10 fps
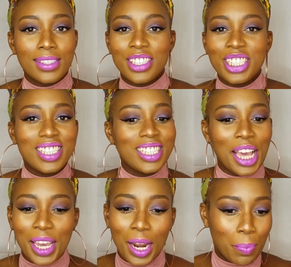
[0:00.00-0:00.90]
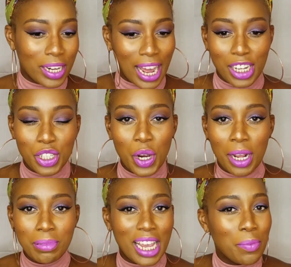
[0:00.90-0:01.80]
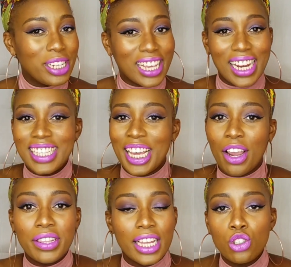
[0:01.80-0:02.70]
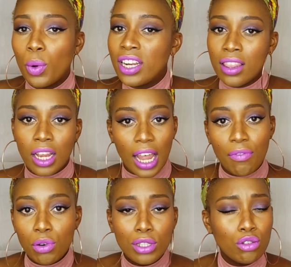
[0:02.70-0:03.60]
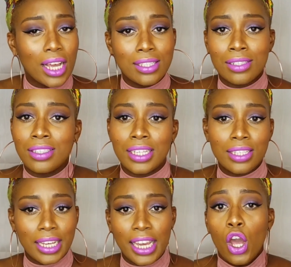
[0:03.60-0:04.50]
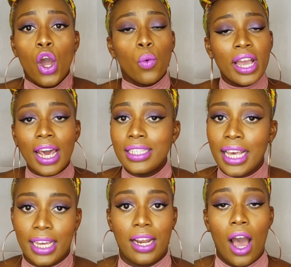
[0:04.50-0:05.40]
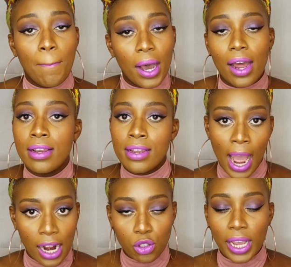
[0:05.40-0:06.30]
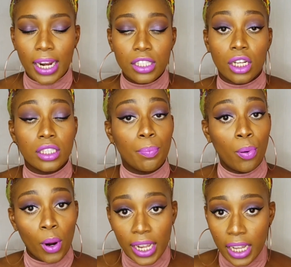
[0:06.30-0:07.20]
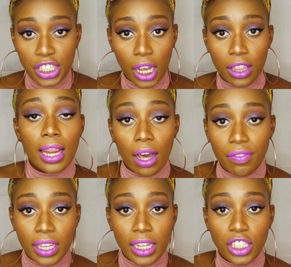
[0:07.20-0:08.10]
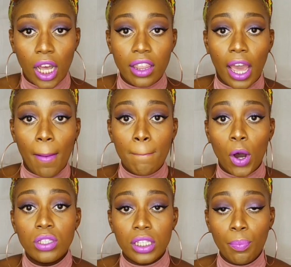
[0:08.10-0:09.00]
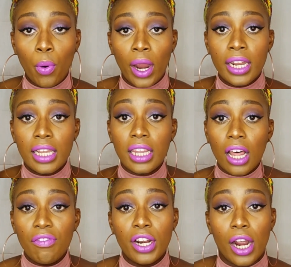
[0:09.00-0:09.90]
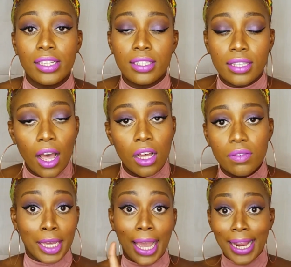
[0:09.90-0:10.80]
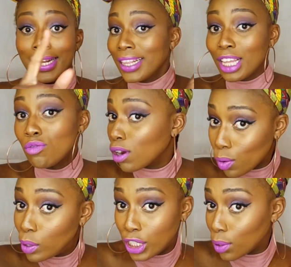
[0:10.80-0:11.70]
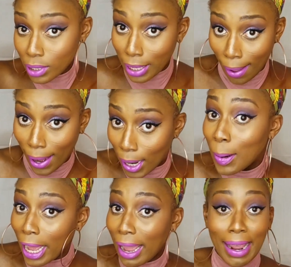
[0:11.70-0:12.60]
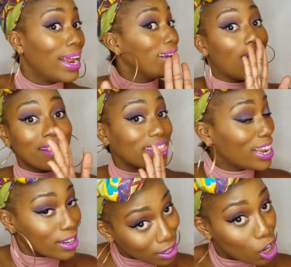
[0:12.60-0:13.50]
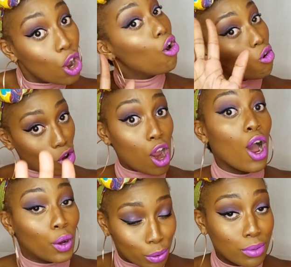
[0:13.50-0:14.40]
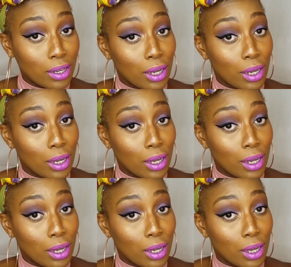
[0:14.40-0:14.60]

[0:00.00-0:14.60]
just take it up a notch. You know what I'm saying? We just gotta take everything to another level. It's 2016. We gotta take it up a notch. We gotta start supporting each other, loving each other, and most importantly, loving ourselves. Ain't nothing wrong with your skin, okay? Ain't nothing wrong